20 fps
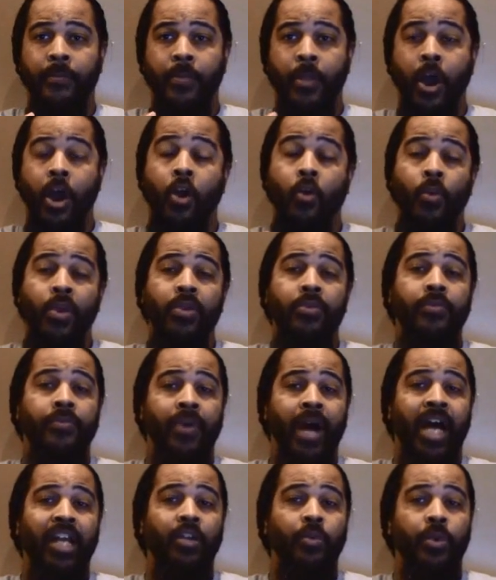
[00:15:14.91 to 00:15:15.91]
Are we
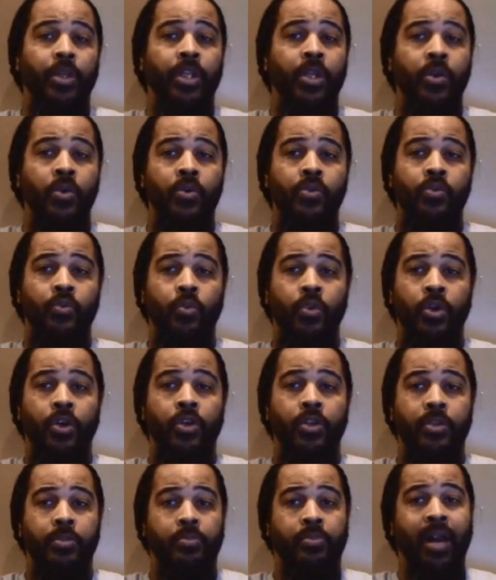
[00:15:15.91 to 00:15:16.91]
following those
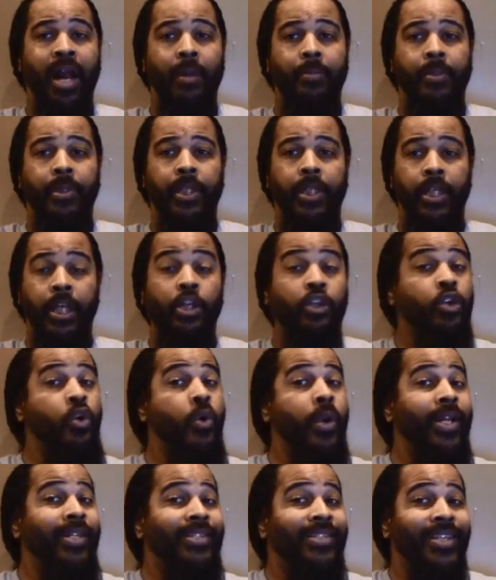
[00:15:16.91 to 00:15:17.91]
words properly,
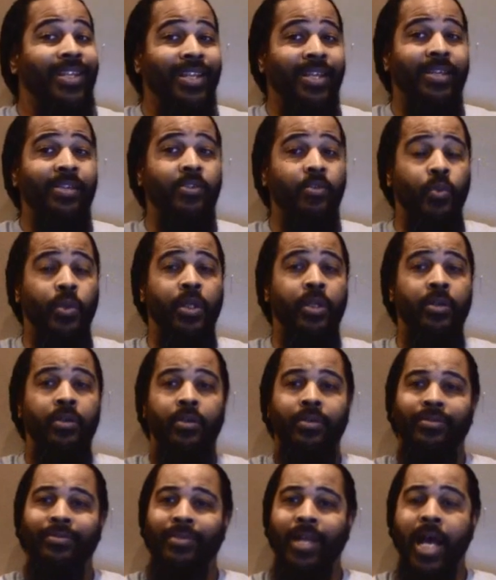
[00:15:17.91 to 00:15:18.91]
according to his will,
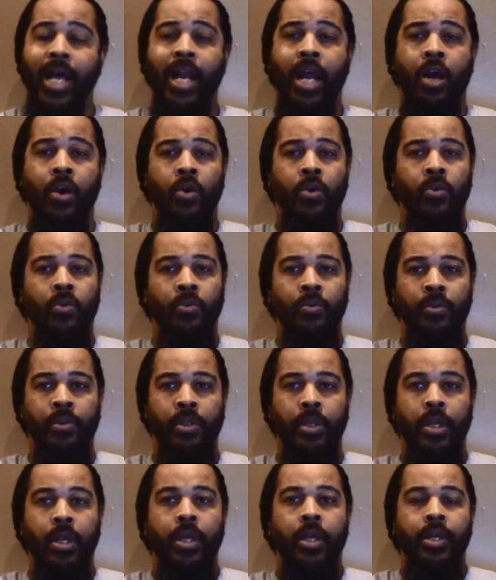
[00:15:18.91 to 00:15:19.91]
not our own?
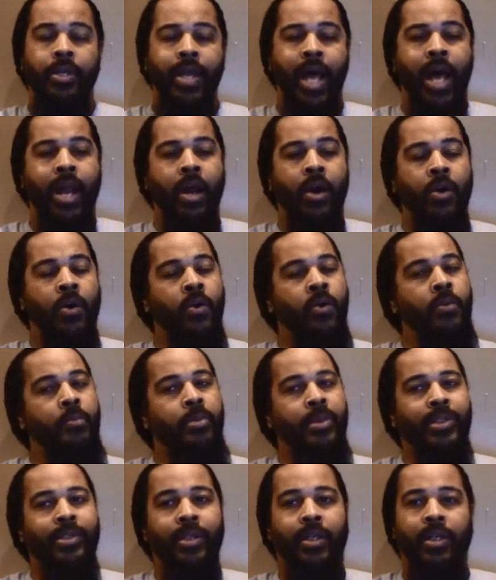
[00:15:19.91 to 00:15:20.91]
Not our own
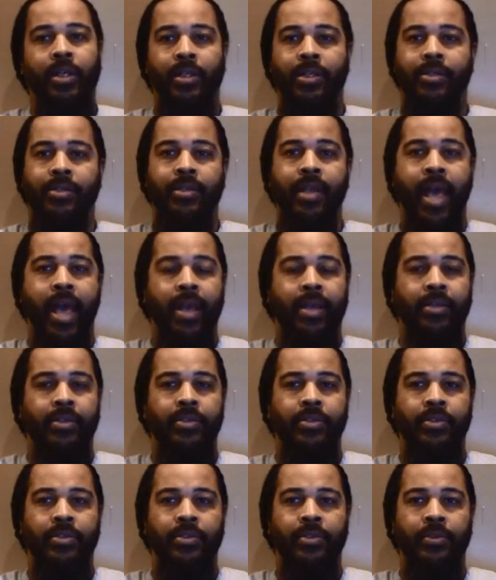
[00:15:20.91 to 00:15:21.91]
particular
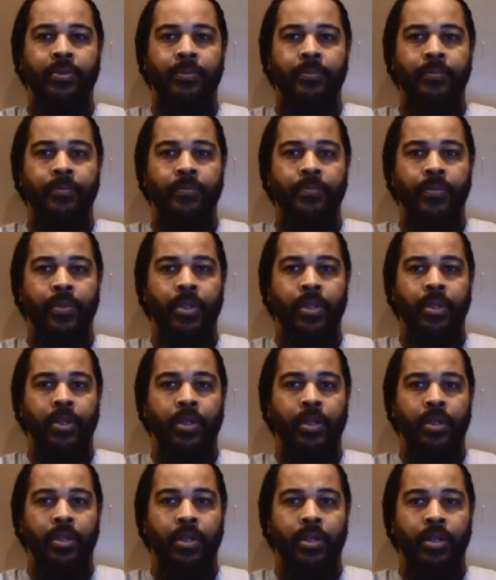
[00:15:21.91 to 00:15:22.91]
sects.
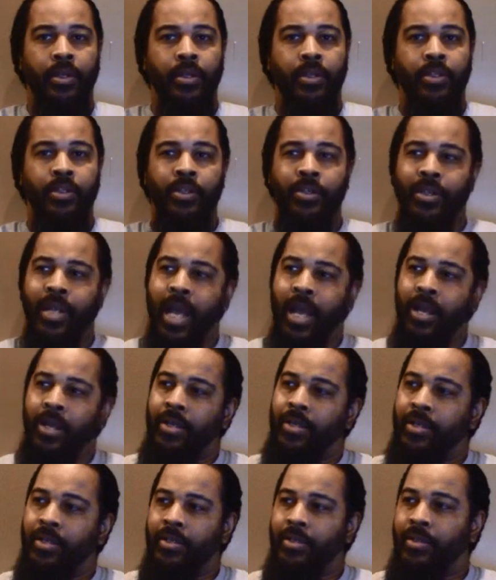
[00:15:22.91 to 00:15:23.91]
See, now,
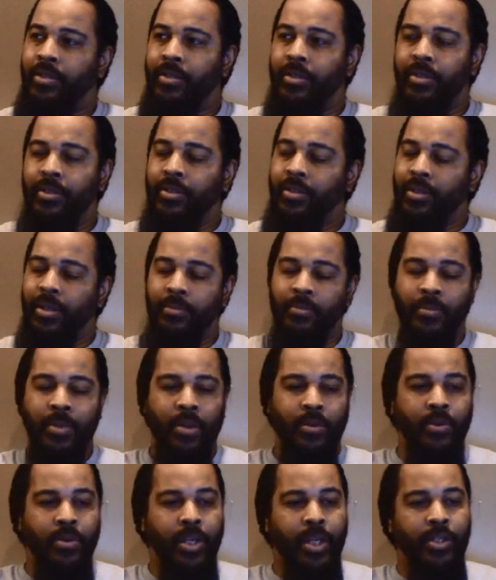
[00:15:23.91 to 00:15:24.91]
I'm
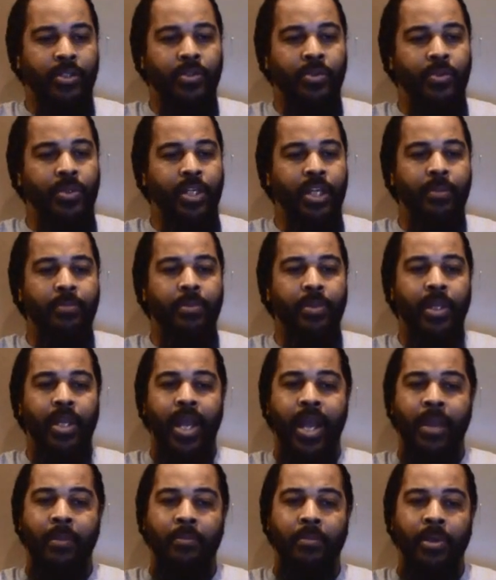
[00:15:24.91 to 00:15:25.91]
not going to get too deep into
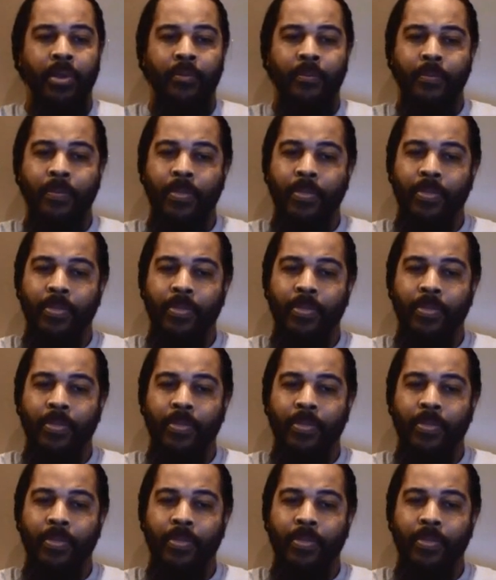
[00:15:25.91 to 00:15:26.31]
that, but